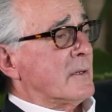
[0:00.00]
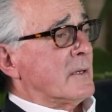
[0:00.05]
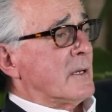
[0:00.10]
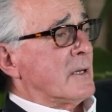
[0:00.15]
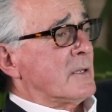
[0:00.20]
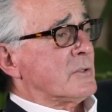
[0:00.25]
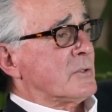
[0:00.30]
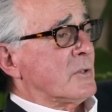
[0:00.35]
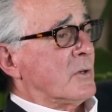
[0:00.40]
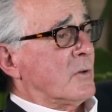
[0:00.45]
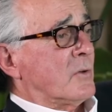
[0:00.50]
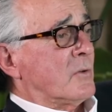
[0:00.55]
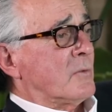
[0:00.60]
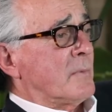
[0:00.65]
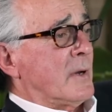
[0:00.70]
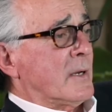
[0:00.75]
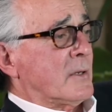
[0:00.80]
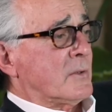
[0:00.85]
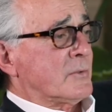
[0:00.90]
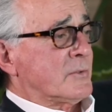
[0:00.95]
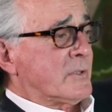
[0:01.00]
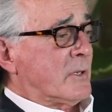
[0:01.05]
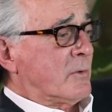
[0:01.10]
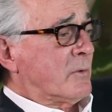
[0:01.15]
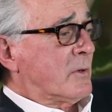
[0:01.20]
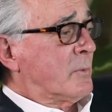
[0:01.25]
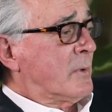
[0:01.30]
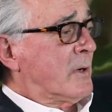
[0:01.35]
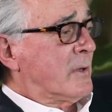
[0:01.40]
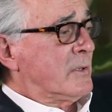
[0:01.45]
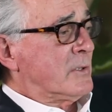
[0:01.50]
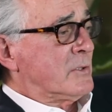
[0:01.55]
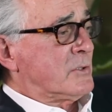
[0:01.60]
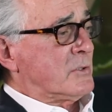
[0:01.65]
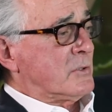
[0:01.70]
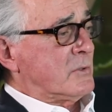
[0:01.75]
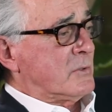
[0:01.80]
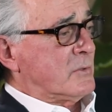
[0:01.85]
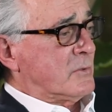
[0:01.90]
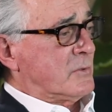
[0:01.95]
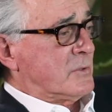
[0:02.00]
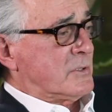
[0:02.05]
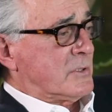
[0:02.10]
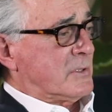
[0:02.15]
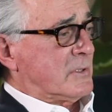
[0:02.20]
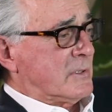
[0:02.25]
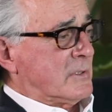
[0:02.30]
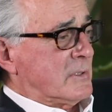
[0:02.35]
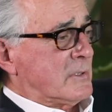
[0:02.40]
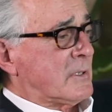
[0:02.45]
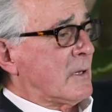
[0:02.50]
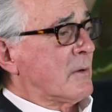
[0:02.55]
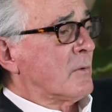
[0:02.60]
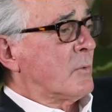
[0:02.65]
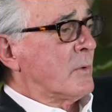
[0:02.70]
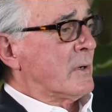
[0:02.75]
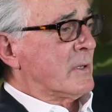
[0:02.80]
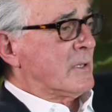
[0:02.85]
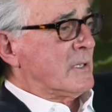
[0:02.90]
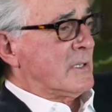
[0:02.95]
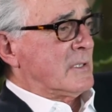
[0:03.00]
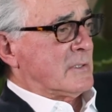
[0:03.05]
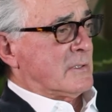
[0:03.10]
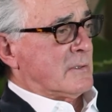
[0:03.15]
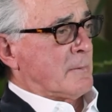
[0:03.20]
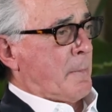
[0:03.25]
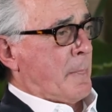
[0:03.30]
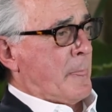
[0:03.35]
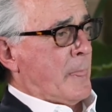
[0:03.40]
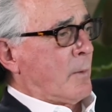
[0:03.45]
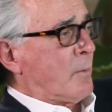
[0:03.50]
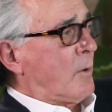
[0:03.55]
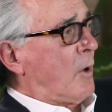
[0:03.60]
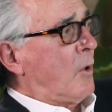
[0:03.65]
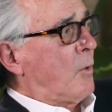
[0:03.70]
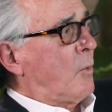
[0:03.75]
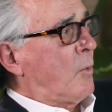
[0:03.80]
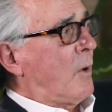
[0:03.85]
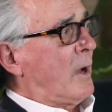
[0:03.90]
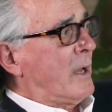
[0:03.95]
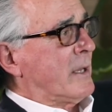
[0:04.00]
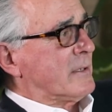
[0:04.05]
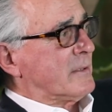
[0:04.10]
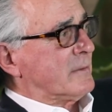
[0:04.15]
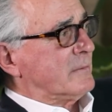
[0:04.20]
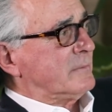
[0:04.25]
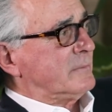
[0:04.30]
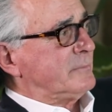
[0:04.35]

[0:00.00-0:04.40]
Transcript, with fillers: And so Michael said, I want to wear these shoes. He said, I'm going to wear these. They were all white.